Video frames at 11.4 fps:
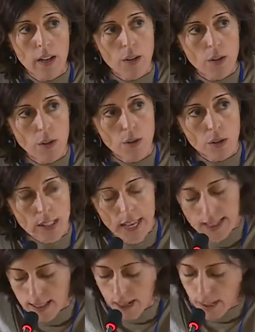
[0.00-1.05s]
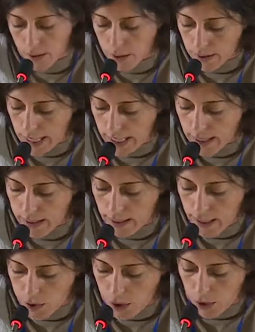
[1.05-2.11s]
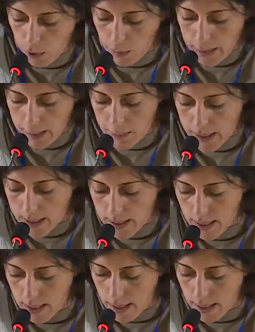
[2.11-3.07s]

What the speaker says: So states undertake international commitments